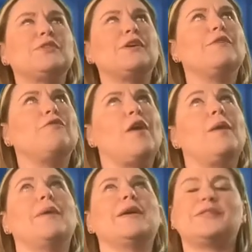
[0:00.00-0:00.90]
of
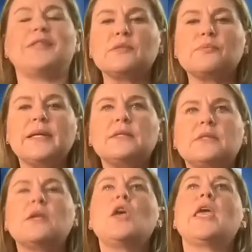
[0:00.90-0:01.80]
assessments,